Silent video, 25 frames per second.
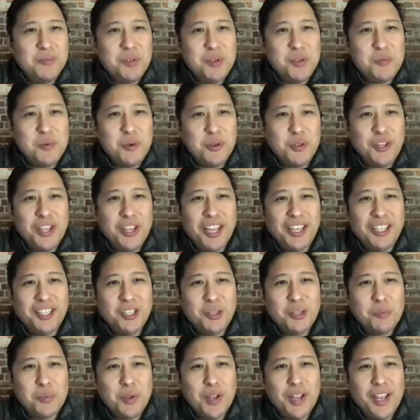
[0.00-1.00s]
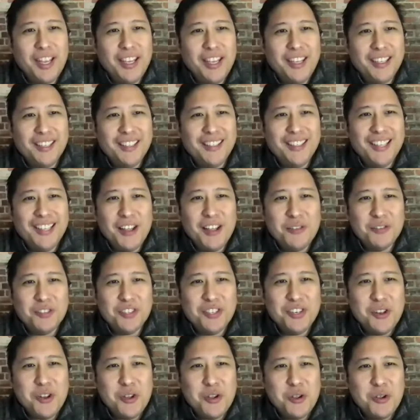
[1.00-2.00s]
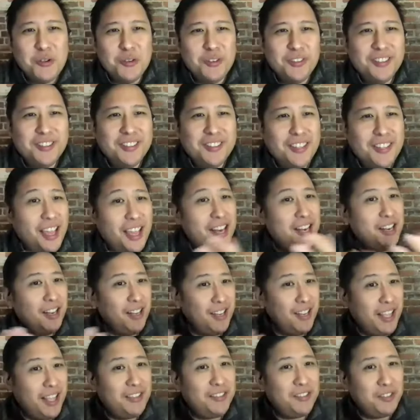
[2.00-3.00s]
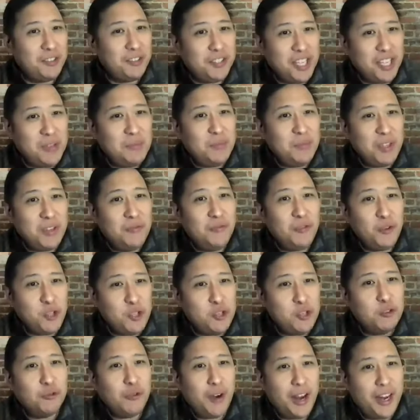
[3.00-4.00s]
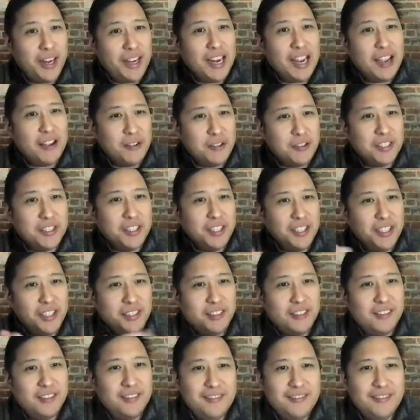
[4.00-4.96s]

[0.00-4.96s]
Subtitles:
be protected by 1,000 no's. And that's the same thing for you right now, isn't it?